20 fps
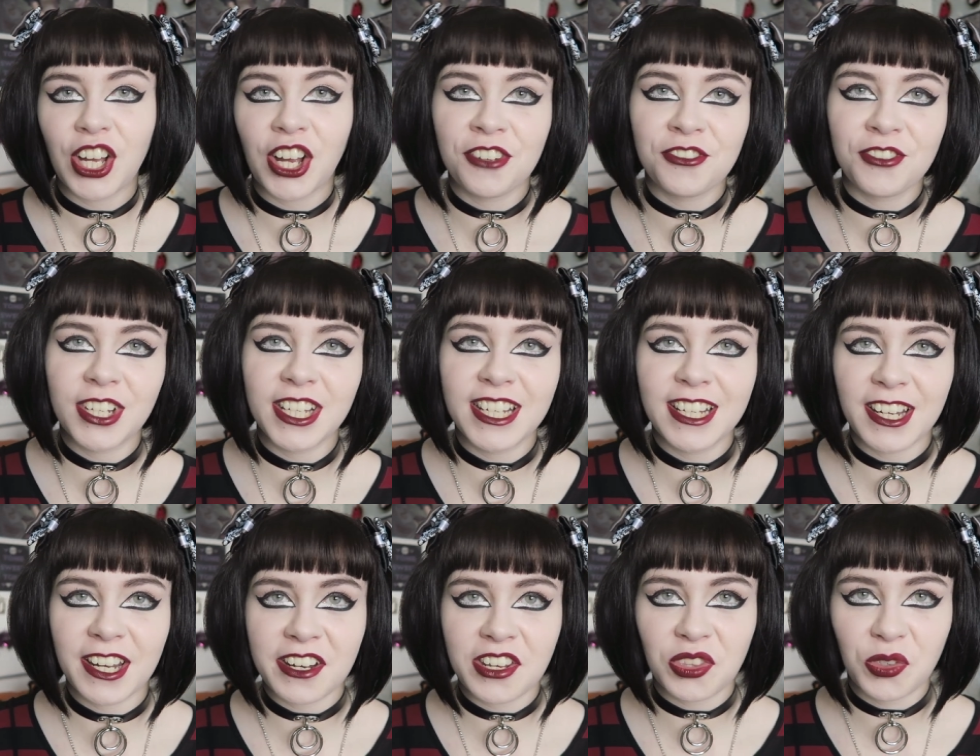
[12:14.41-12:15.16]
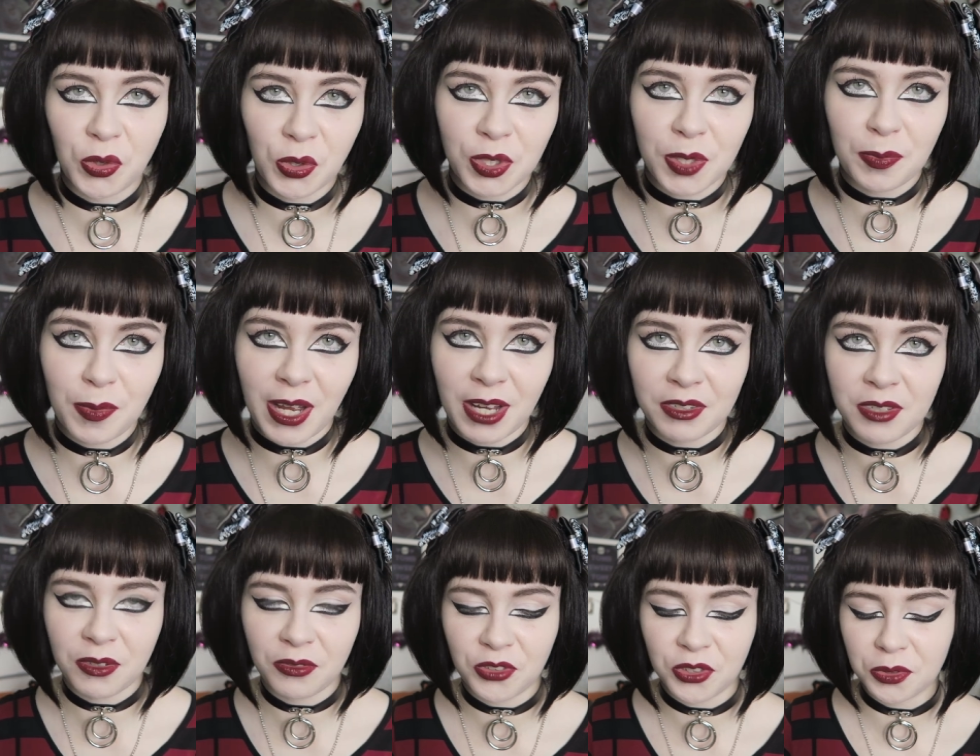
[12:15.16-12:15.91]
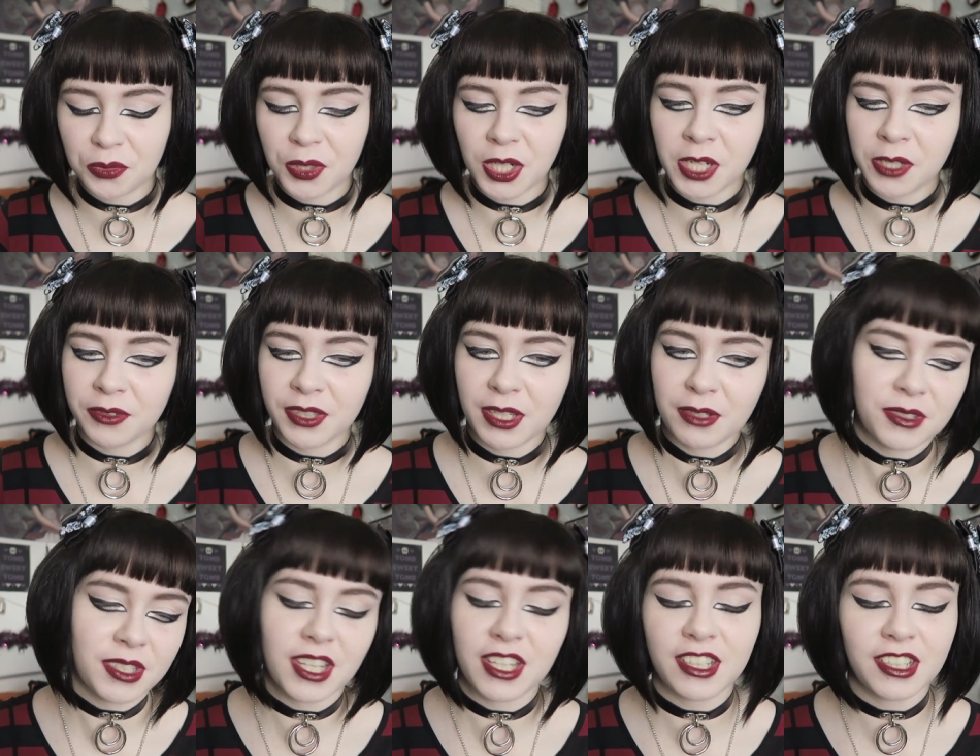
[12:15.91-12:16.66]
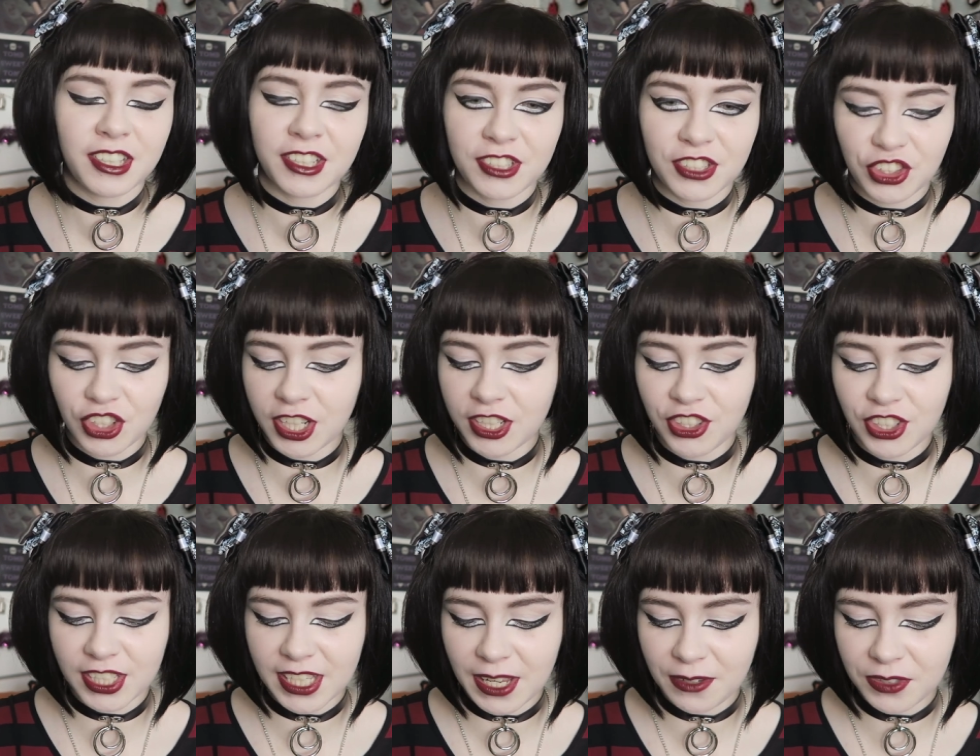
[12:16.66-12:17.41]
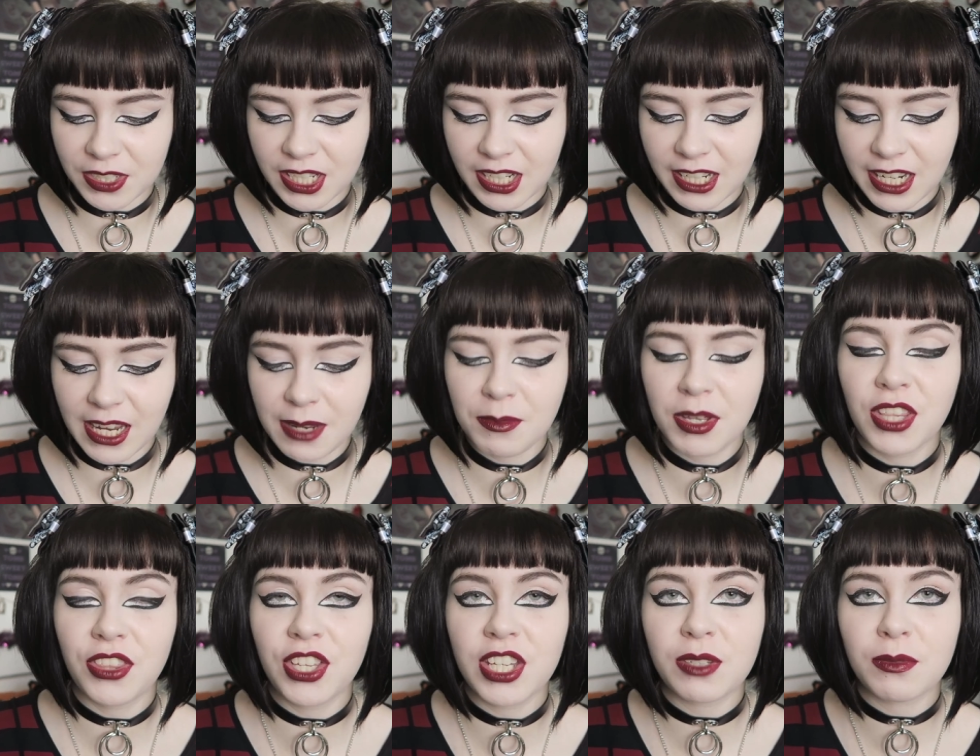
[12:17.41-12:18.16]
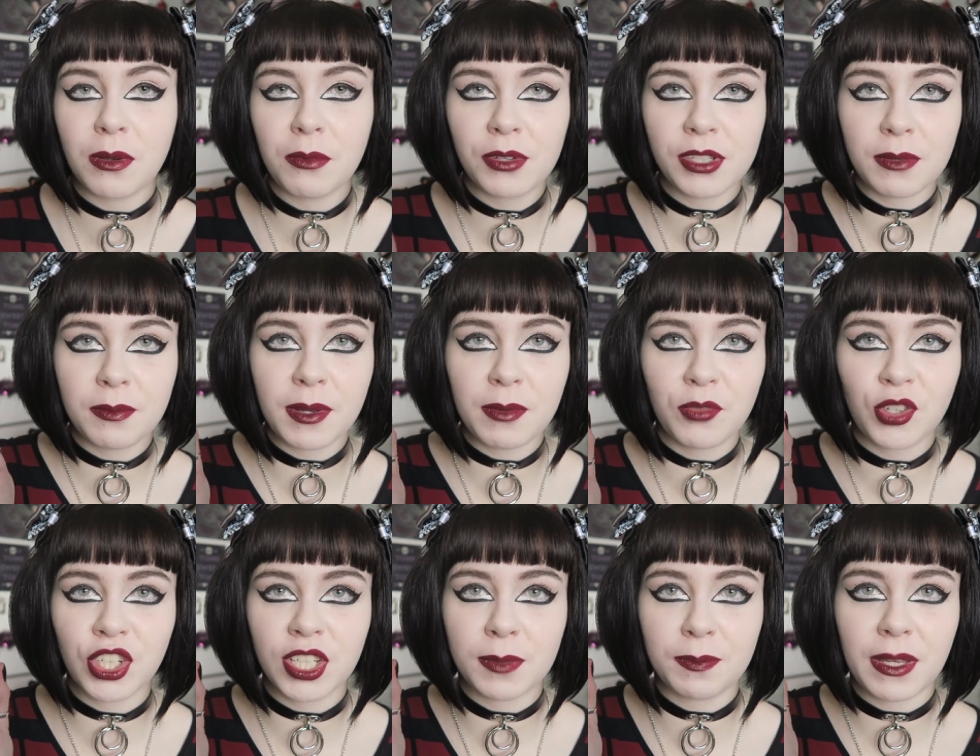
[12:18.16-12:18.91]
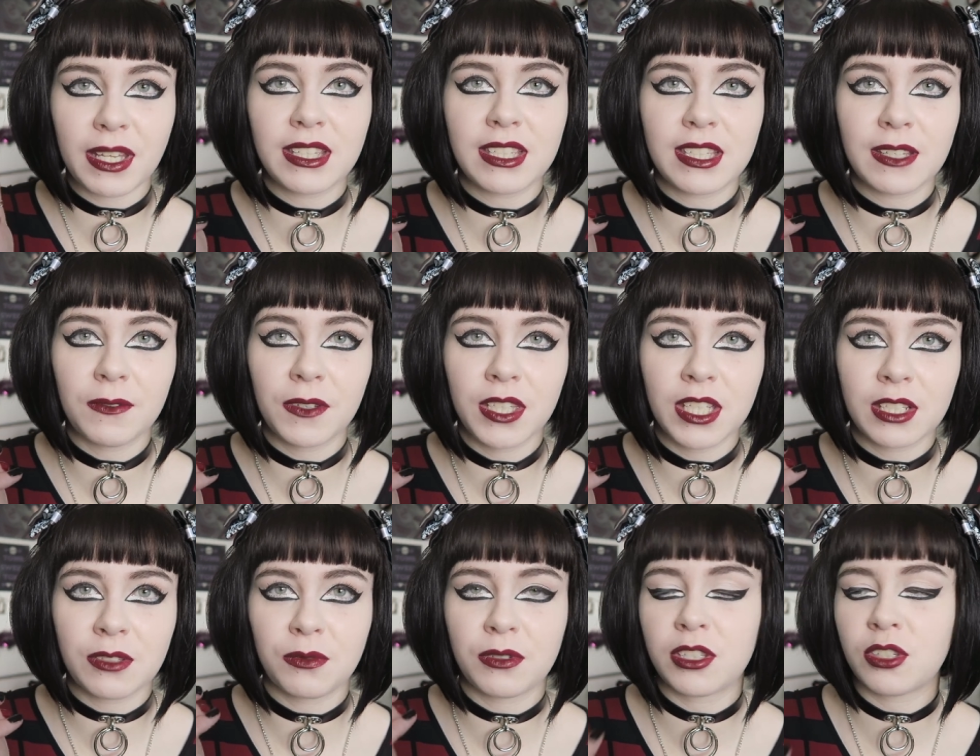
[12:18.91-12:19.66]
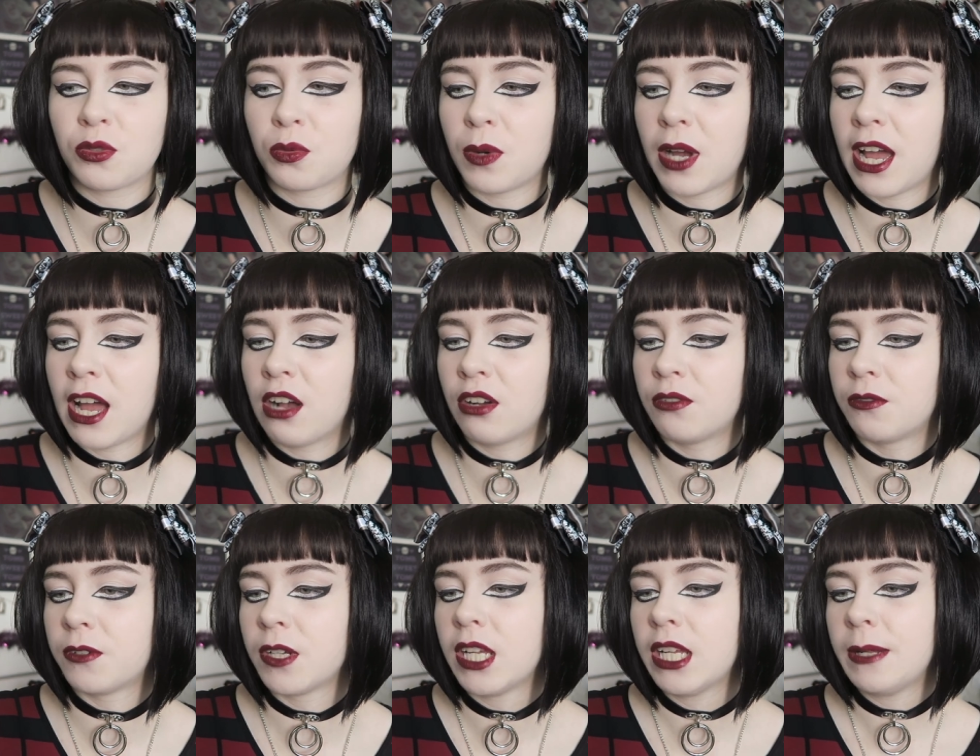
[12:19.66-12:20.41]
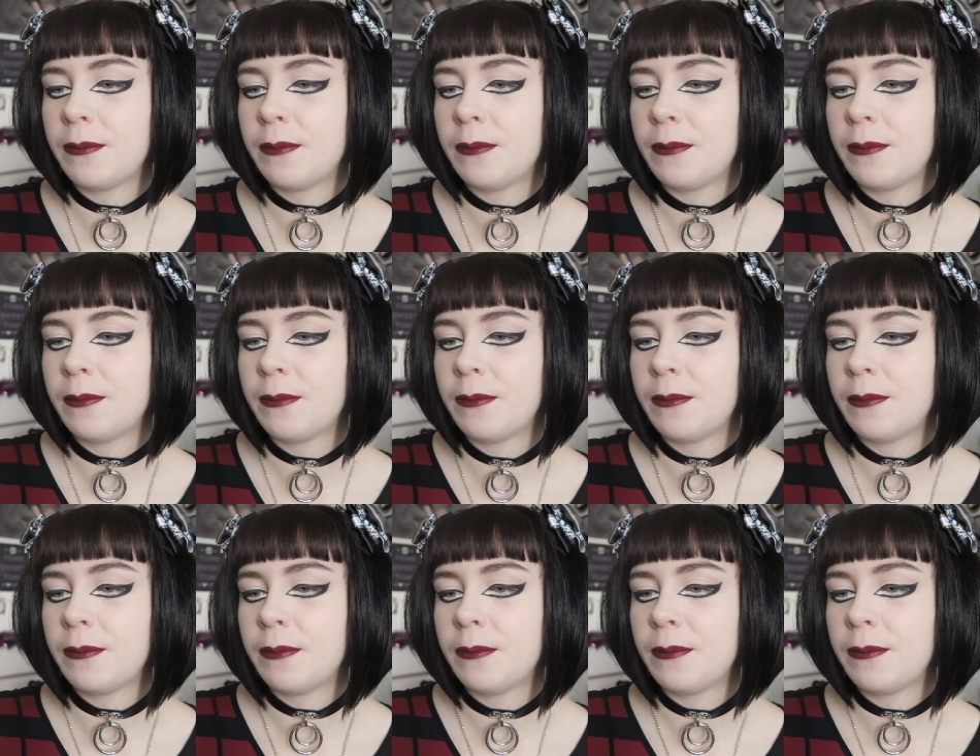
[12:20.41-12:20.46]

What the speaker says: I really like thought about it for a while, and I was like, I just have to claim it. This one was a bit more expensive, and this was $12,